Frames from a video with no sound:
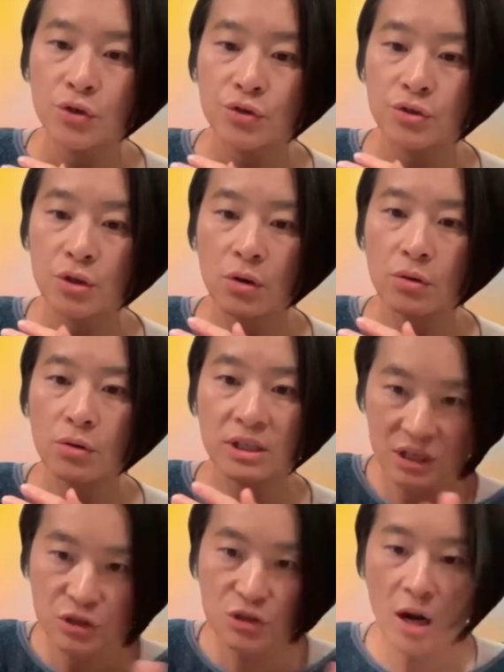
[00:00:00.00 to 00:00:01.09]
So
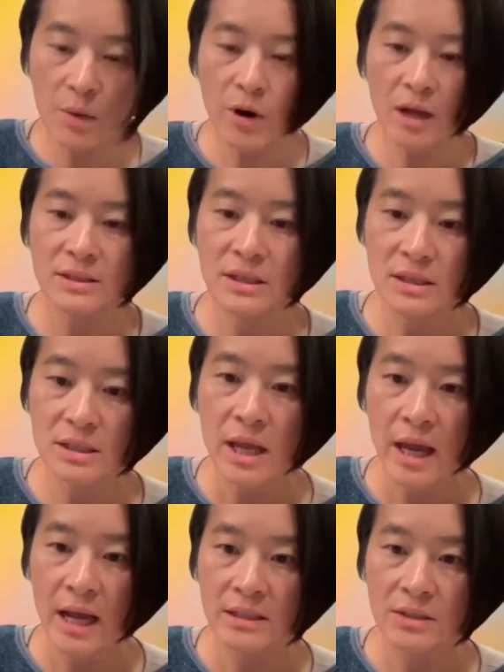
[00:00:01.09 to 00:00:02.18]
this entire process
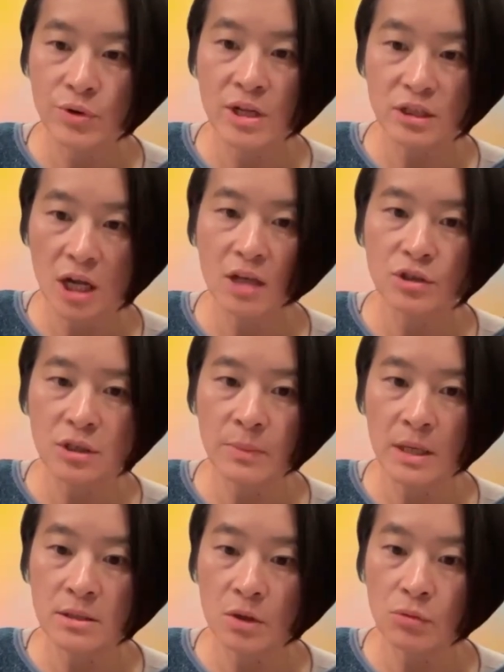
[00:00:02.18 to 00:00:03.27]
has really touched
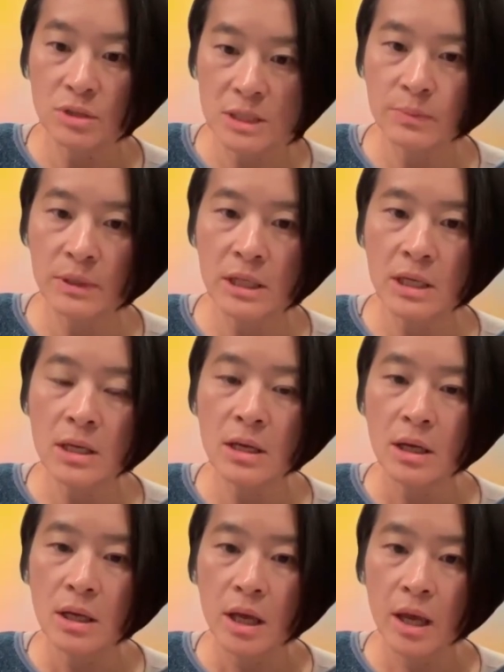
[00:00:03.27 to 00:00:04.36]
me so deeply
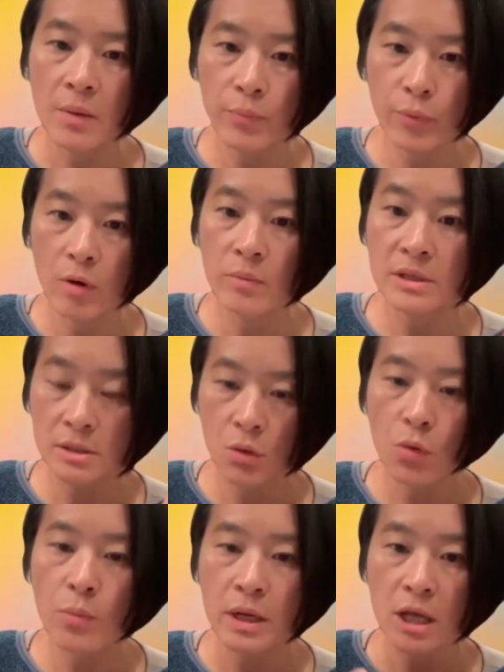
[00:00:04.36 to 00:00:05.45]
and brought me
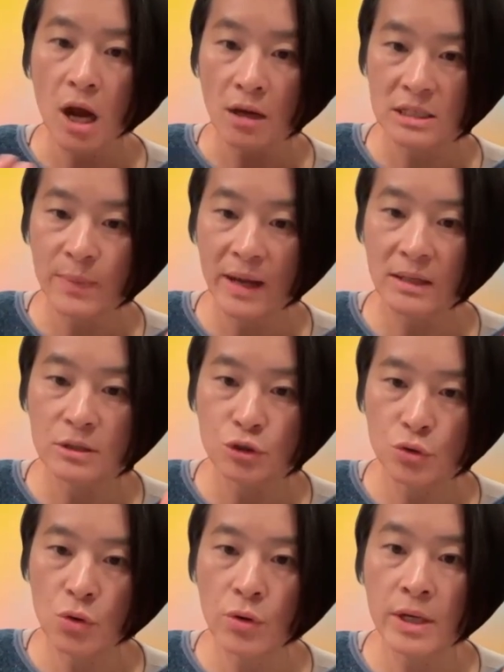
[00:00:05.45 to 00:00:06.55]
so many unexpected
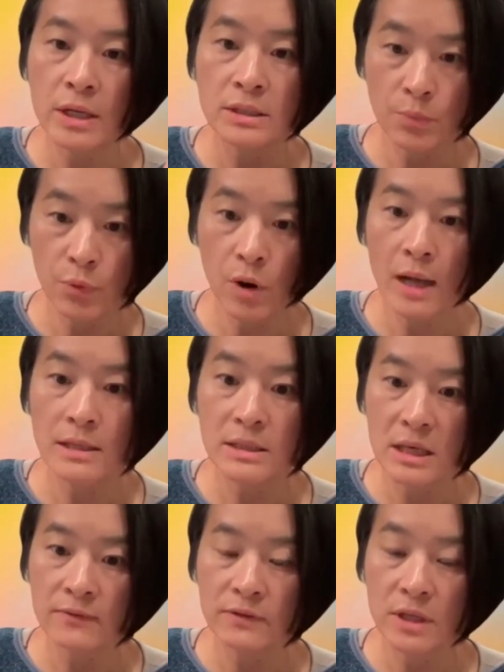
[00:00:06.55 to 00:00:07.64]
joy, surprise,
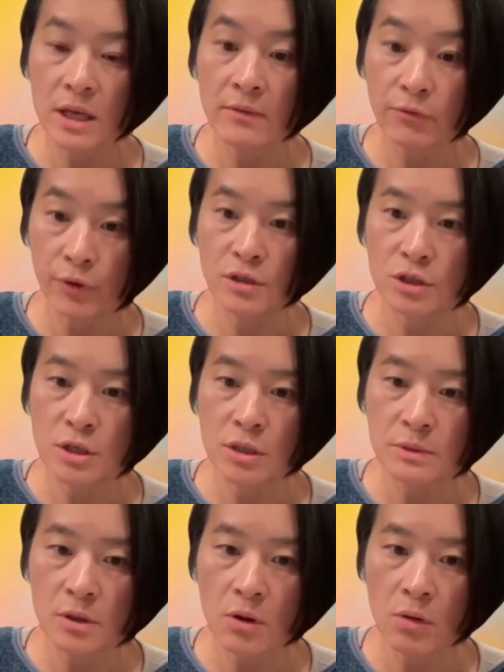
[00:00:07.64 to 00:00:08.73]
gift, and friendship.
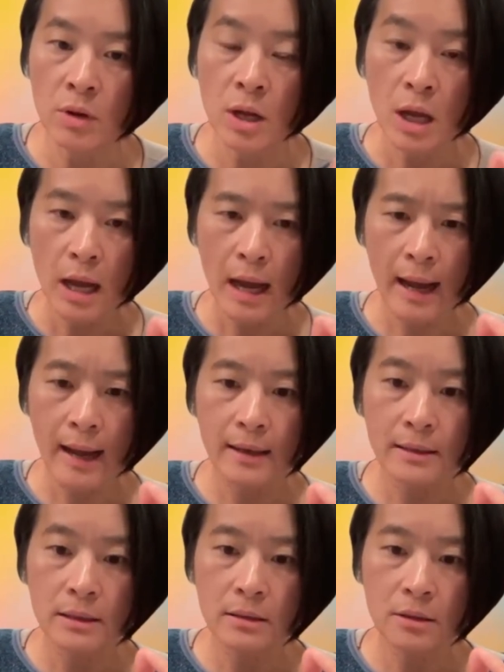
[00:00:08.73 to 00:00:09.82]
So
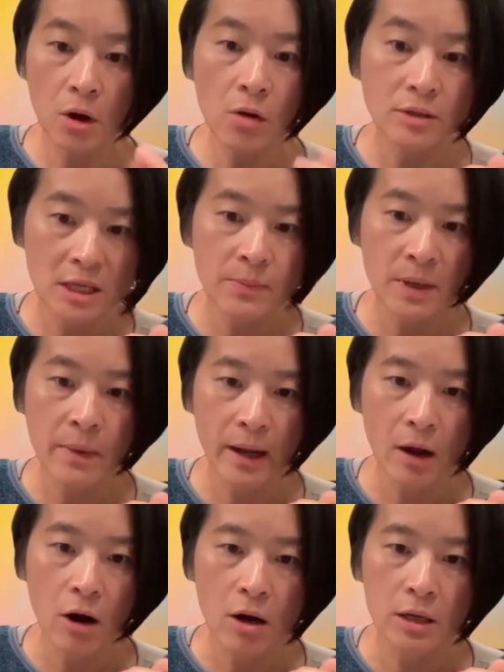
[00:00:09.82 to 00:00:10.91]
I know deep in my
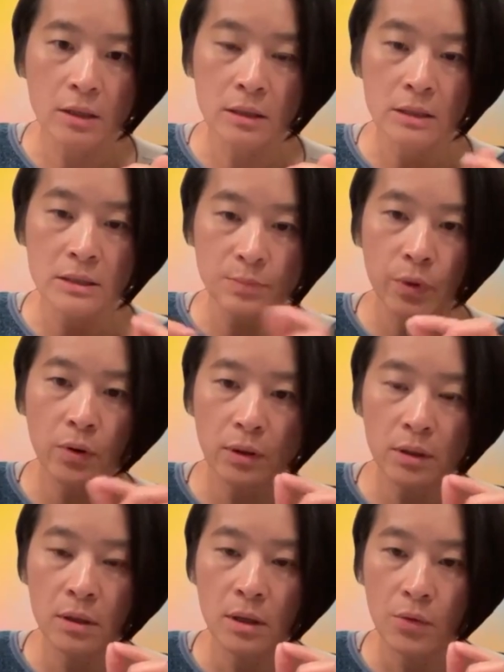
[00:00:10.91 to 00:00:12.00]
heart this
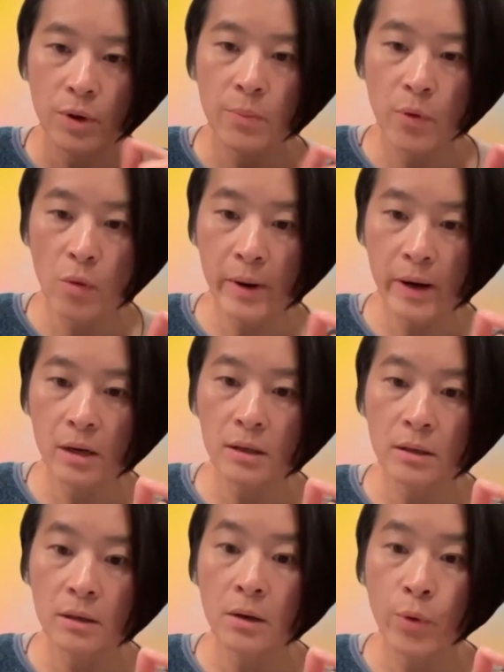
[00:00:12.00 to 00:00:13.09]
book, Rainbow
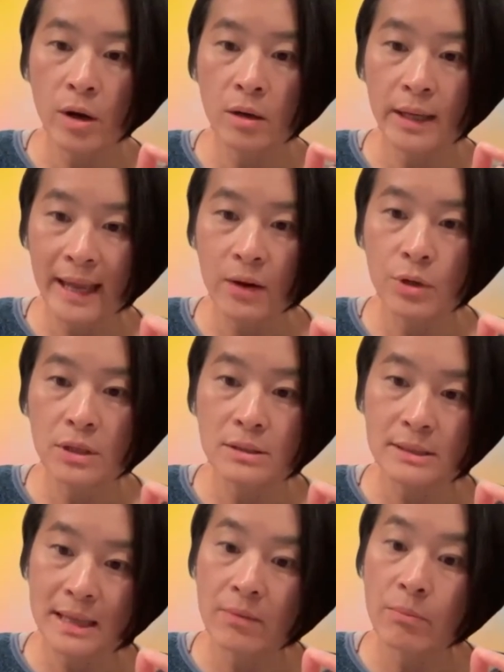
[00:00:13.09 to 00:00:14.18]
Maker, will carry the
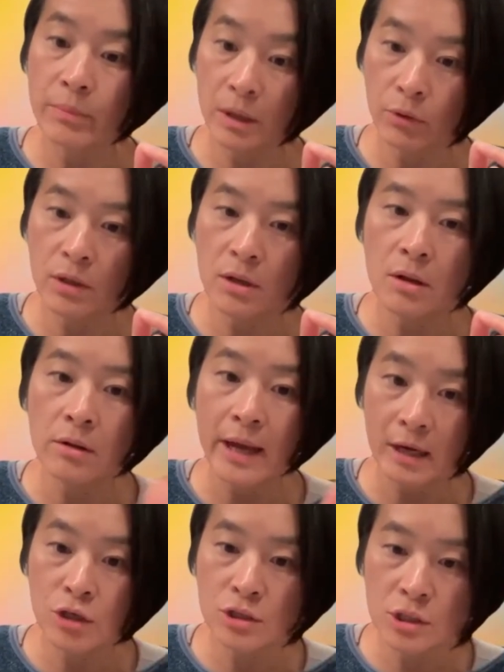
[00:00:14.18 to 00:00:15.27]
same miracle
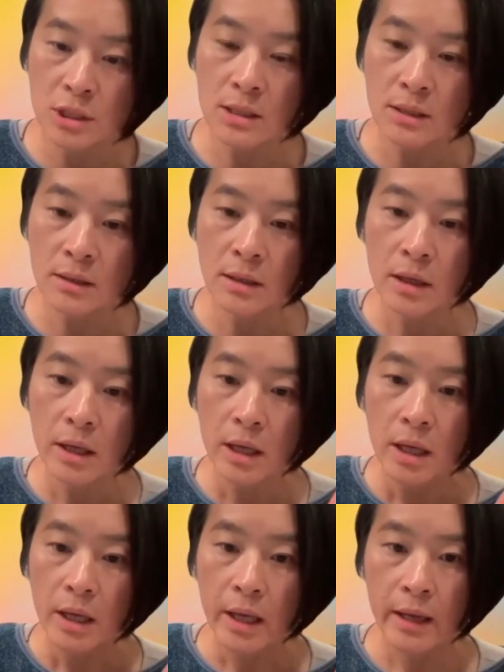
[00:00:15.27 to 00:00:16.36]
energy
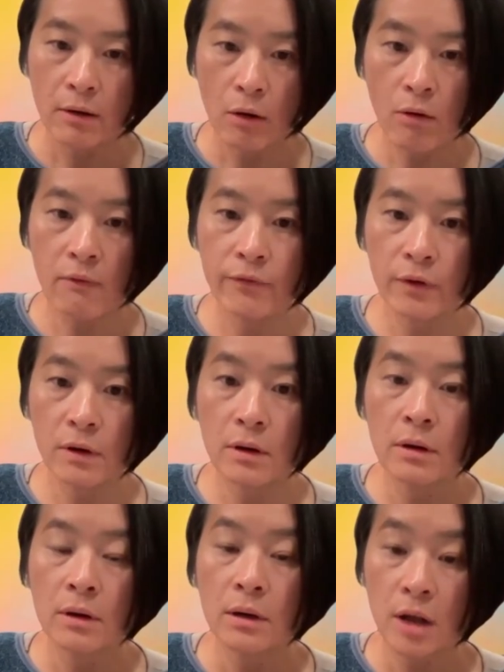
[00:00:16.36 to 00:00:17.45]
and
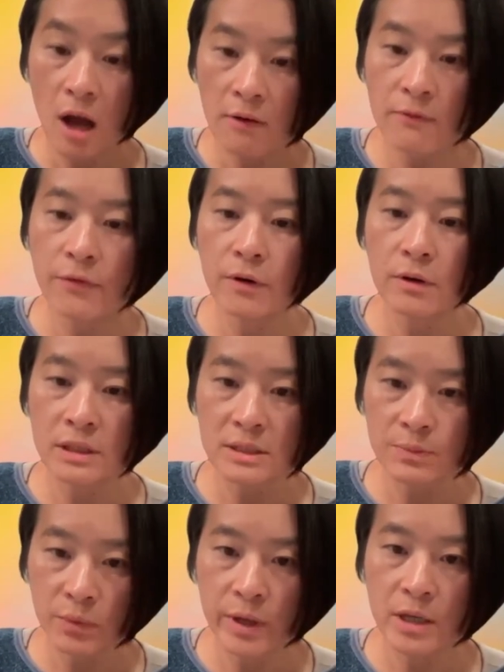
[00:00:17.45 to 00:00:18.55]
offer comfort,
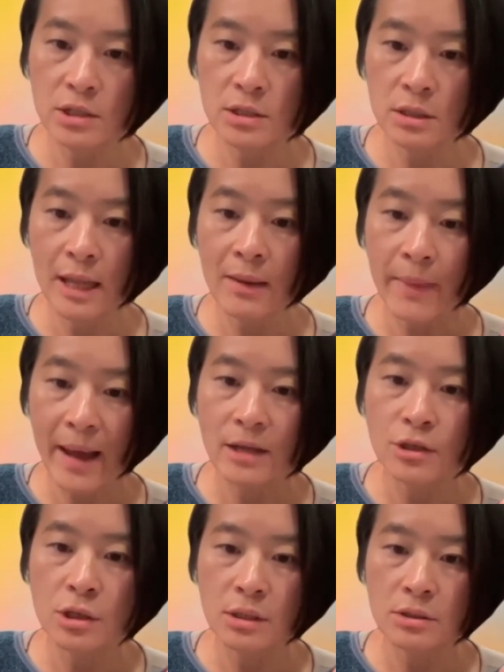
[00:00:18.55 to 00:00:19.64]
inspiration, and
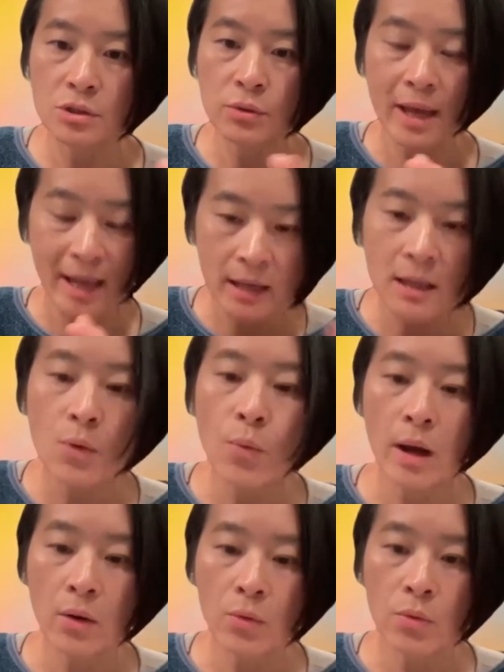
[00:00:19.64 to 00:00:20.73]
magic to
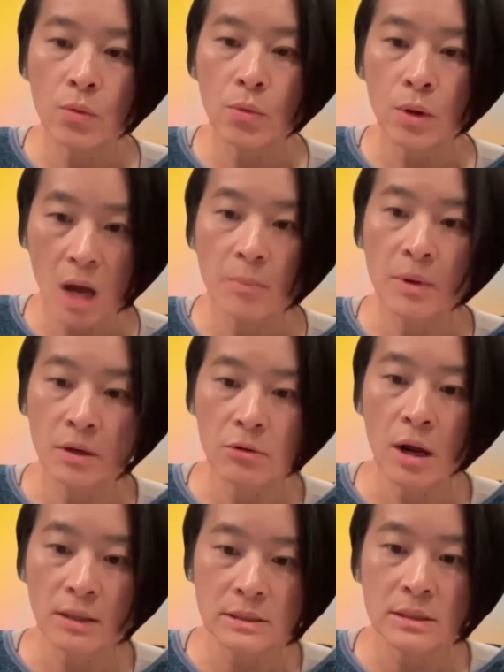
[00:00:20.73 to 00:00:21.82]
anyone who come
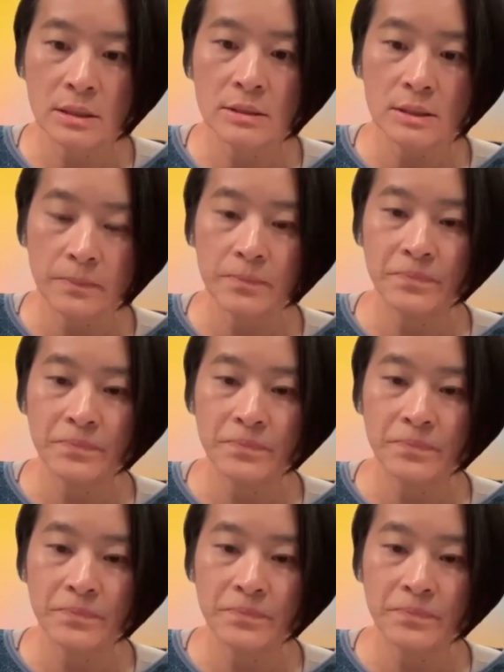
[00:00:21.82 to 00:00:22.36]
across it.